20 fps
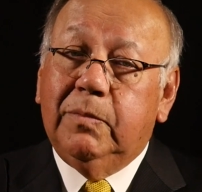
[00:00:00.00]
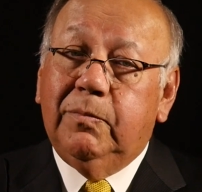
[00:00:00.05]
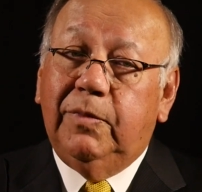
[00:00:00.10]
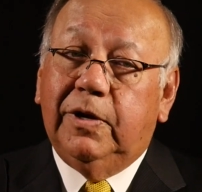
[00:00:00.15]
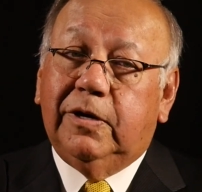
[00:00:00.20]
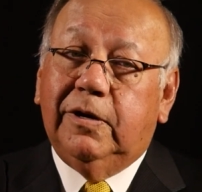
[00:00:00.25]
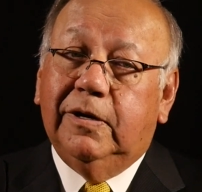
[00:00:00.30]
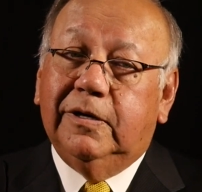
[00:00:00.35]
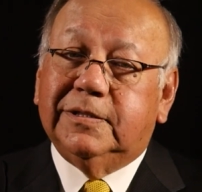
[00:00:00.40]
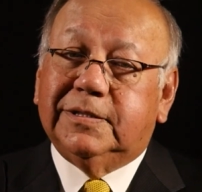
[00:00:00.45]

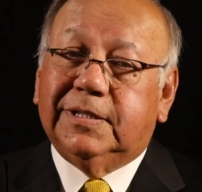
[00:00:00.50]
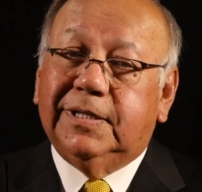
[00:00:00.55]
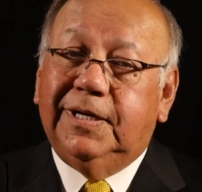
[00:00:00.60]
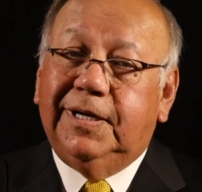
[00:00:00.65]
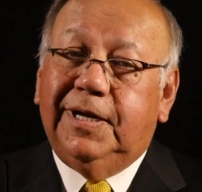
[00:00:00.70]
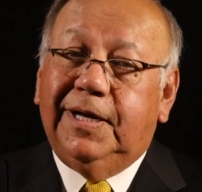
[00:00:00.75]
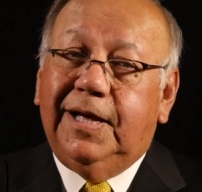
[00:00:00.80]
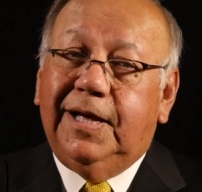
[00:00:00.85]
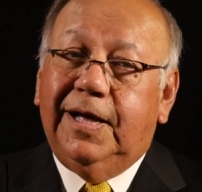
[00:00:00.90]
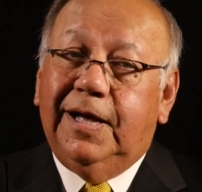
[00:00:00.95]
Because,
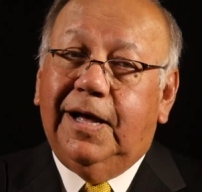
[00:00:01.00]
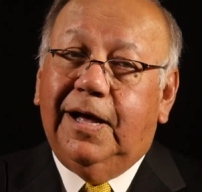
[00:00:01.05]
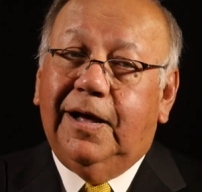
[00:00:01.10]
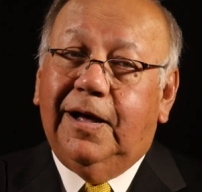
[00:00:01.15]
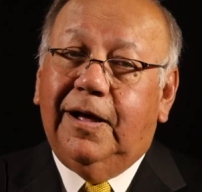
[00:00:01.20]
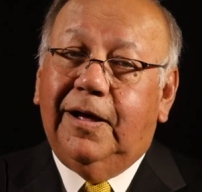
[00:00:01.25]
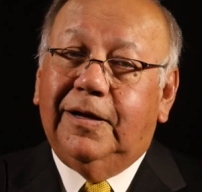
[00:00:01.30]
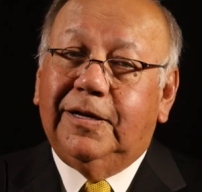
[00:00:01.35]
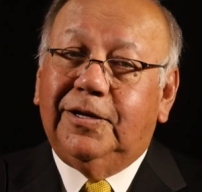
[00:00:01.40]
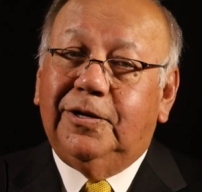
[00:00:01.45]

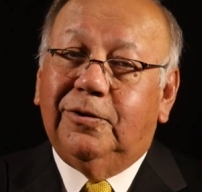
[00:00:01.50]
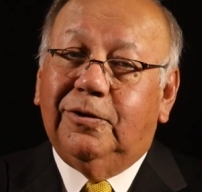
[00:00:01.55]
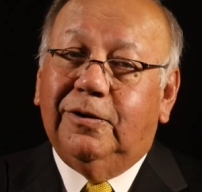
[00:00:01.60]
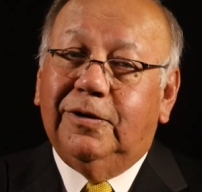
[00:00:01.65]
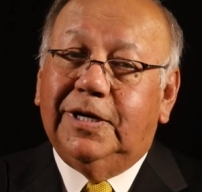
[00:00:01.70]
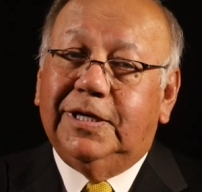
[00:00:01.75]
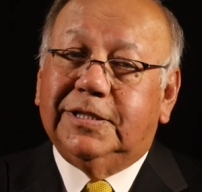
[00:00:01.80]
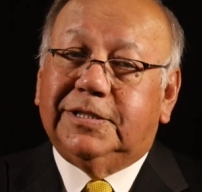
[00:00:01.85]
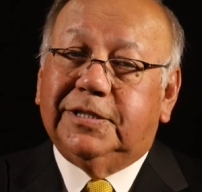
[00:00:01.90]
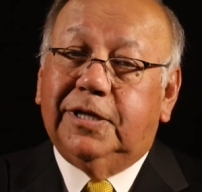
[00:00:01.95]

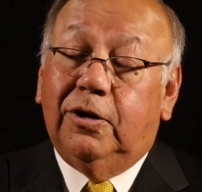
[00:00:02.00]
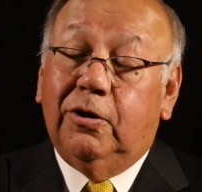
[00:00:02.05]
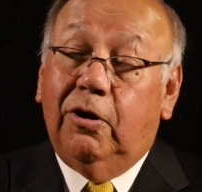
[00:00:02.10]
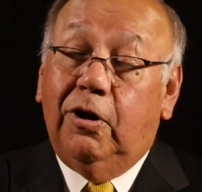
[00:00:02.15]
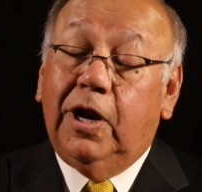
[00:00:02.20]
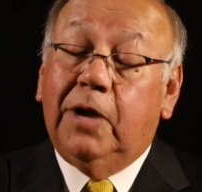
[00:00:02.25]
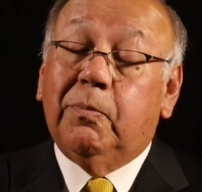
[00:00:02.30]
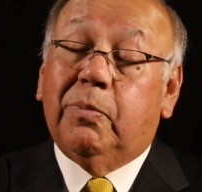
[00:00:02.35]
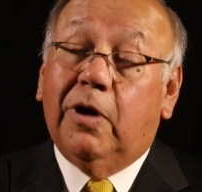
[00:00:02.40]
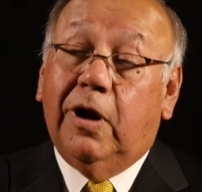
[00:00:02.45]
it's a
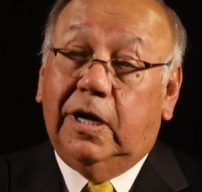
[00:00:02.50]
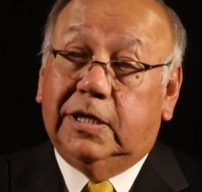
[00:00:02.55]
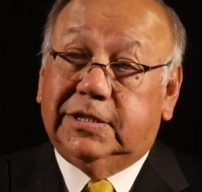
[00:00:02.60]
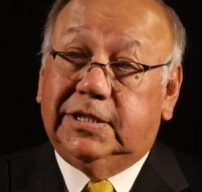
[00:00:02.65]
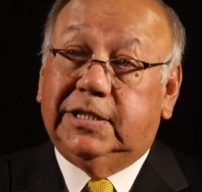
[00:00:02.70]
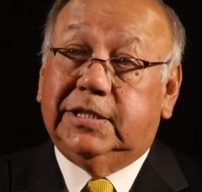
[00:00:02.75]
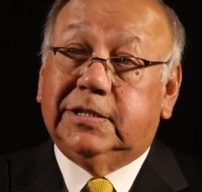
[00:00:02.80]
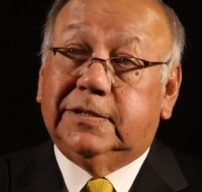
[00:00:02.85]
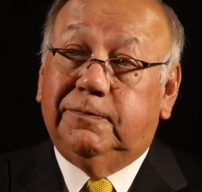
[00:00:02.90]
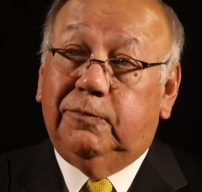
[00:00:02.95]
learning
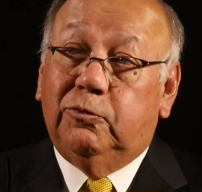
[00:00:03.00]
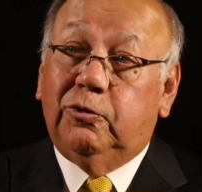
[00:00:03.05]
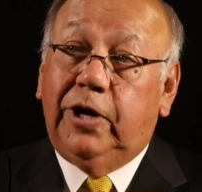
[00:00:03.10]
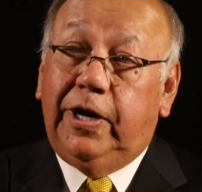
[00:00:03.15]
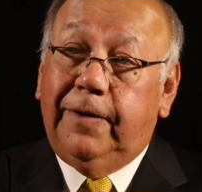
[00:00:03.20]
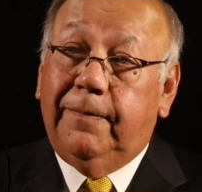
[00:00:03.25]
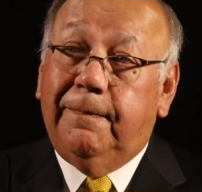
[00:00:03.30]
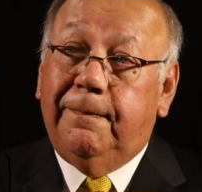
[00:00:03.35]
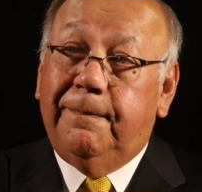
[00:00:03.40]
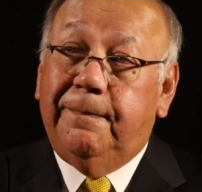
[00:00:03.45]
process for
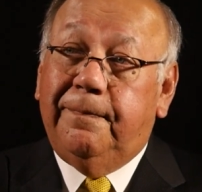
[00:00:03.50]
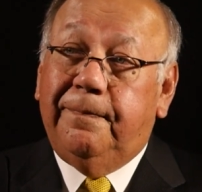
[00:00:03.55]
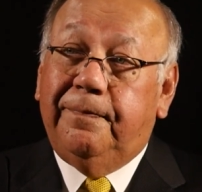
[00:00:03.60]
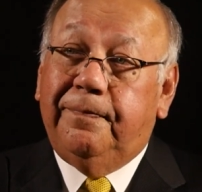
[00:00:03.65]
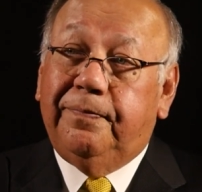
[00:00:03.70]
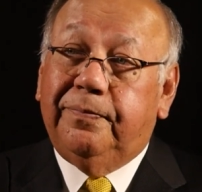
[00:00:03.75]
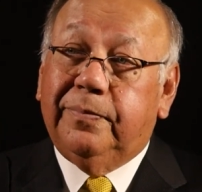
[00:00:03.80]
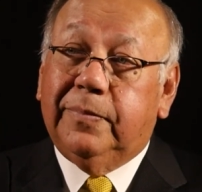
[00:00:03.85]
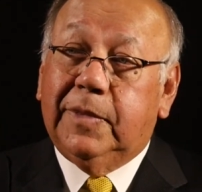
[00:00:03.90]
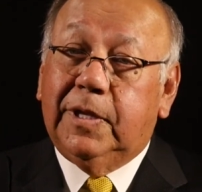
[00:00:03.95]
him. Mm-hmm.
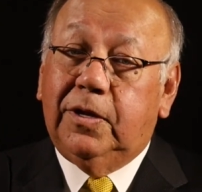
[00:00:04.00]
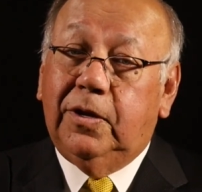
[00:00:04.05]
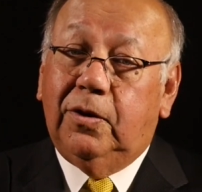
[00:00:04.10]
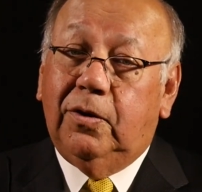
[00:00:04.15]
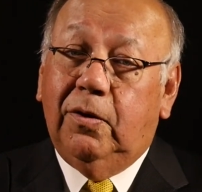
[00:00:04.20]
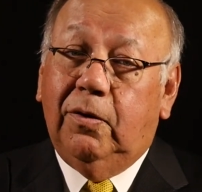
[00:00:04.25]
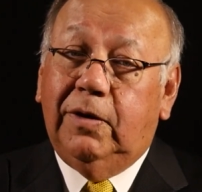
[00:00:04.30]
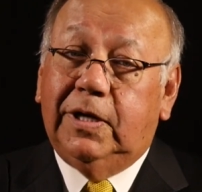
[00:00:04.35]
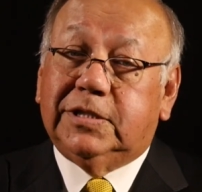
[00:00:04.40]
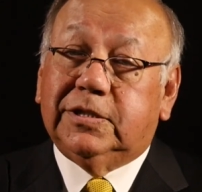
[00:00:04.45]
You
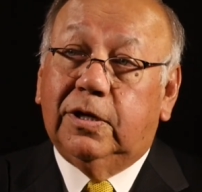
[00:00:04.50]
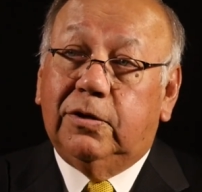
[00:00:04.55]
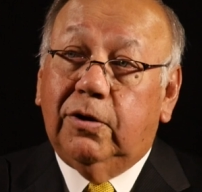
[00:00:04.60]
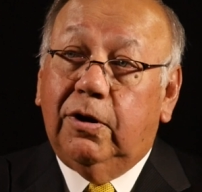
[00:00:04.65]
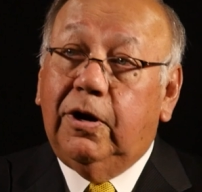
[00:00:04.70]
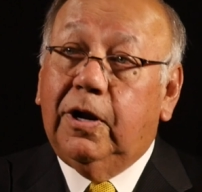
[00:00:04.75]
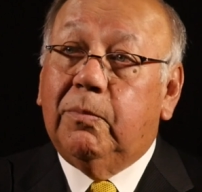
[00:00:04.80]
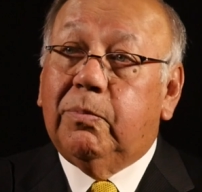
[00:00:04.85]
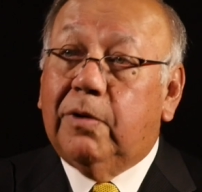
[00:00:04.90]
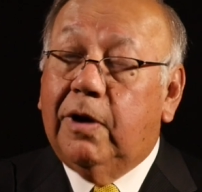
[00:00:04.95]
know, it's a
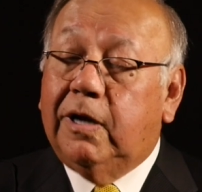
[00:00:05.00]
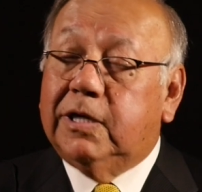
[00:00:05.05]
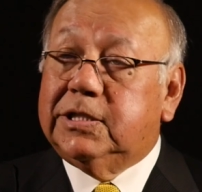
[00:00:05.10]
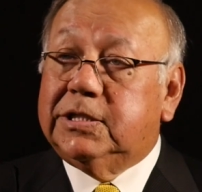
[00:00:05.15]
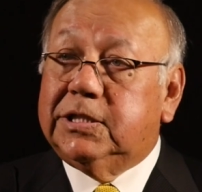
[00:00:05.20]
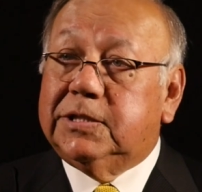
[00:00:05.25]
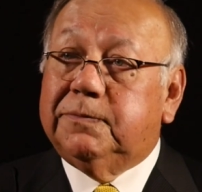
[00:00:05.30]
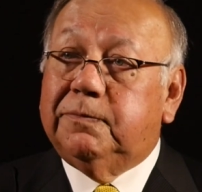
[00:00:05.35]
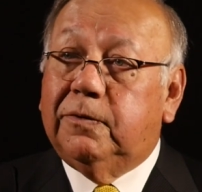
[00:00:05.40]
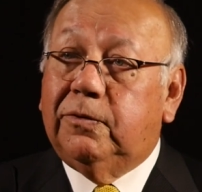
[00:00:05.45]
learning
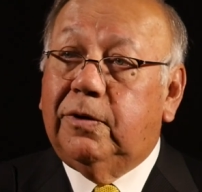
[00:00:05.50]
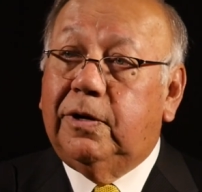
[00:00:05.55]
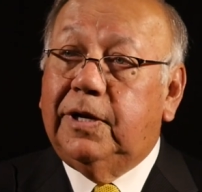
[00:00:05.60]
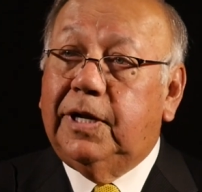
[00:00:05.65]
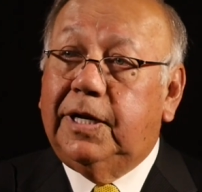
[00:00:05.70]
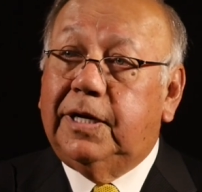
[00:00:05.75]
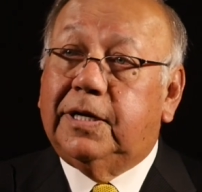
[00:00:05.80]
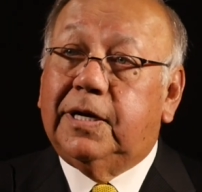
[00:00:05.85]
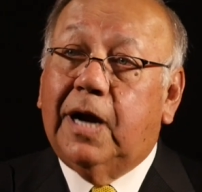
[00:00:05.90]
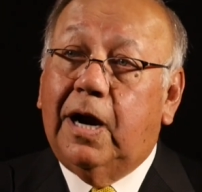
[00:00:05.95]
process for
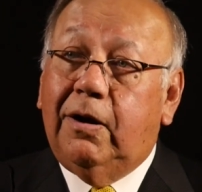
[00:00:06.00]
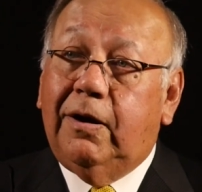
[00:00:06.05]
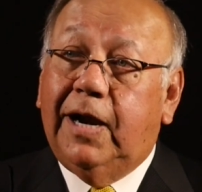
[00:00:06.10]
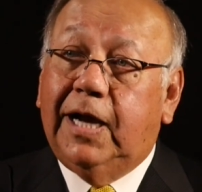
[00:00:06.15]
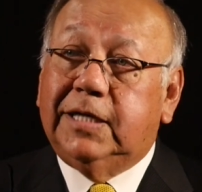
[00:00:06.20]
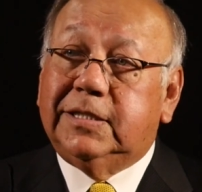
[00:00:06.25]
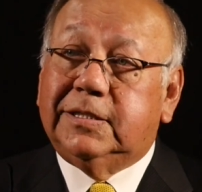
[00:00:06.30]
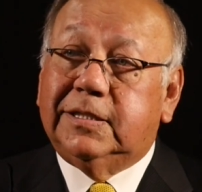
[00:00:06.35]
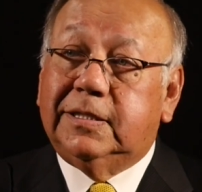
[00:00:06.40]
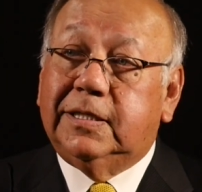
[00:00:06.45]
the entire
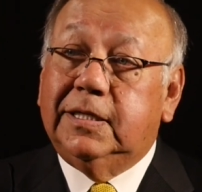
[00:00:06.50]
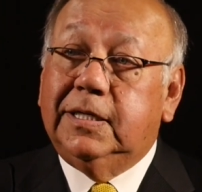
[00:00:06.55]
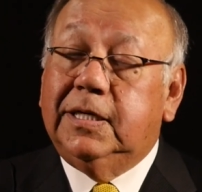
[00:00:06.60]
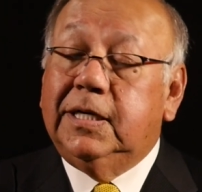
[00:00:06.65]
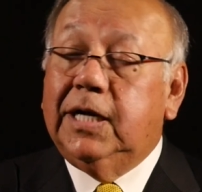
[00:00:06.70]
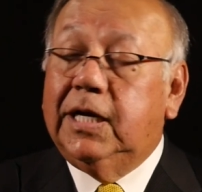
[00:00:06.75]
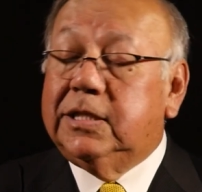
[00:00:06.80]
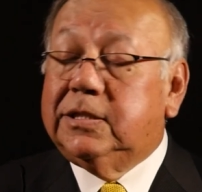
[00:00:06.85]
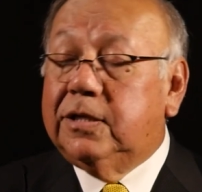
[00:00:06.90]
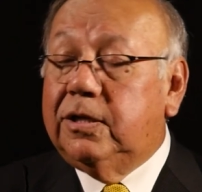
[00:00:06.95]
nation.
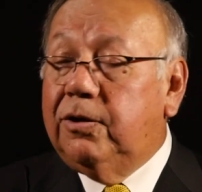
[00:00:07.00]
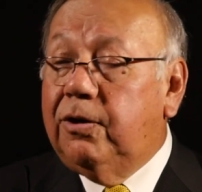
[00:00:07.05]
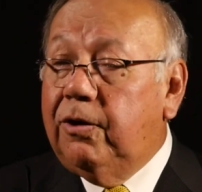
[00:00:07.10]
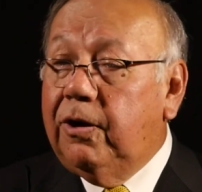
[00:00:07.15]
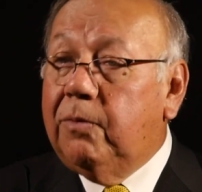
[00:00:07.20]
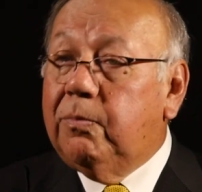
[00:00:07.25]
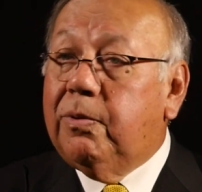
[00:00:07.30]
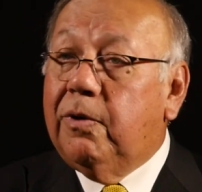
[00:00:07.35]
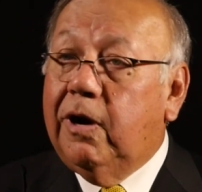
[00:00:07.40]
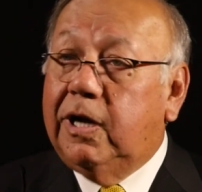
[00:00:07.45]
Mm-hmm. It's a
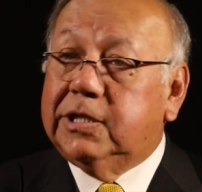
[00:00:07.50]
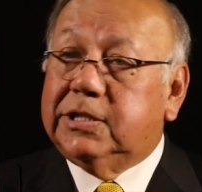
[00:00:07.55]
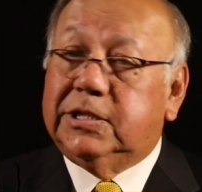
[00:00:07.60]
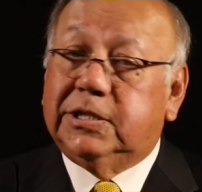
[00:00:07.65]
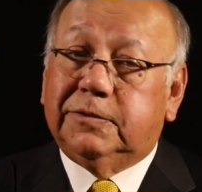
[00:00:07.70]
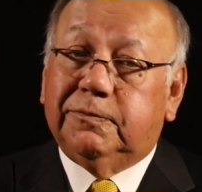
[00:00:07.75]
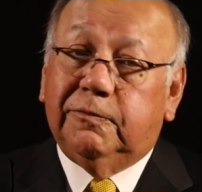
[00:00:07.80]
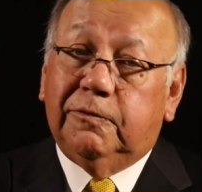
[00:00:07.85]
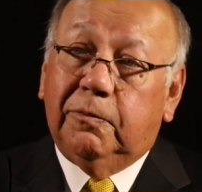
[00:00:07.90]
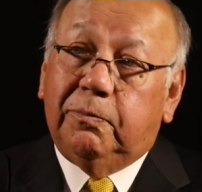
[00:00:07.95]
learning
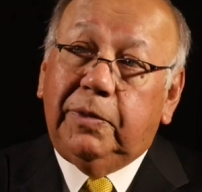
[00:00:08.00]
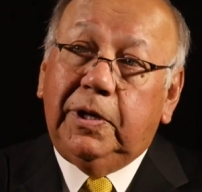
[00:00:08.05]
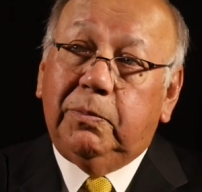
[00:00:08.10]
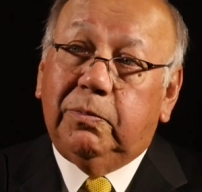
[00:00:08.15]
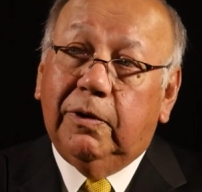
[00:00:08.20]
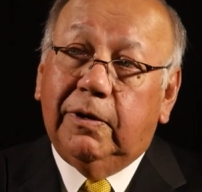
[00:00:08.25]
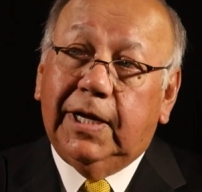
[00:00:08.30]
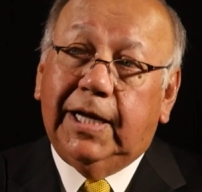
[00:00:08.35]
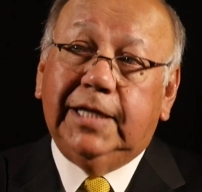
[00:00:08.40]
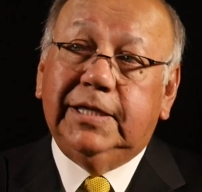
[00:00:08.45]
process for the
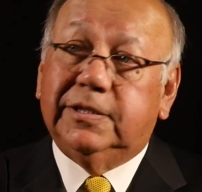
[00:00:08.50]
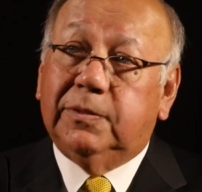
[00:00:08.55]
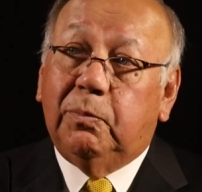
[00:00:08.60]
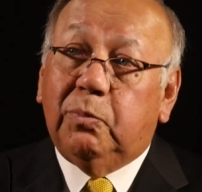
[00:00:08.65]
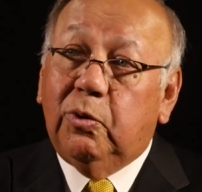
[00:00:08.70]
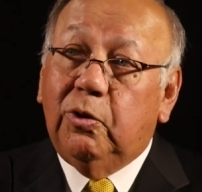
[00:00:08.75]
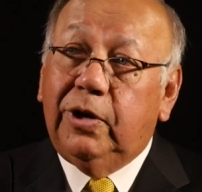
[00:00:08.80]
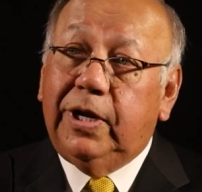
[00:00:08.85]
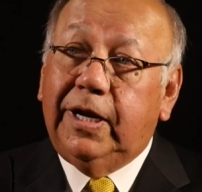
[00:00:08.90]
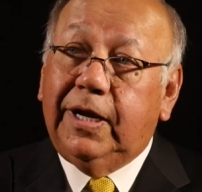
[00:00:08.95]
people that he's
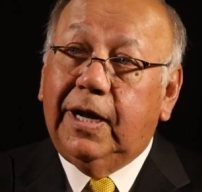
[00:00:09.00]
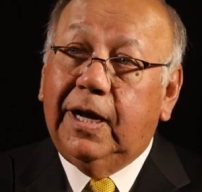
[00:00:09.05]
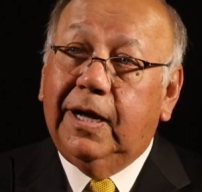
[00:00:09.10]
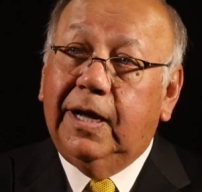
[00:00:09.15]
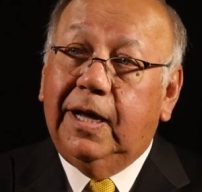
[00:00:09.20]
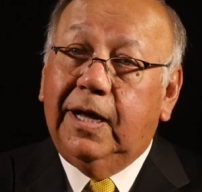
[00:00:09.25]
appointing.